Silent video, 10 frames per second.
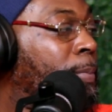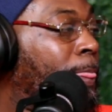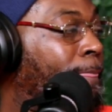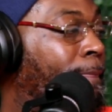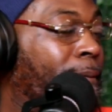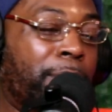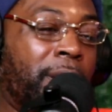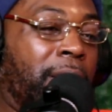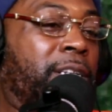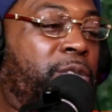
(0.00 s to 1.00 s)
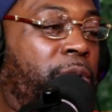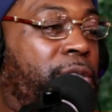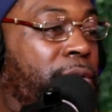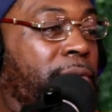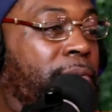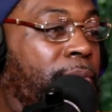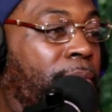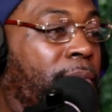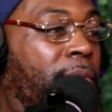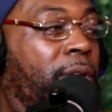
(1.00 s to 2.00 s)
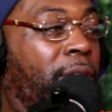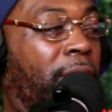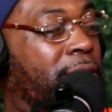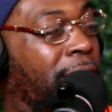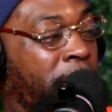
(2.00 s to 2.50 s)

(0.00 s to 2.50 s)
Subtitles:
And be honest with you. He's not going to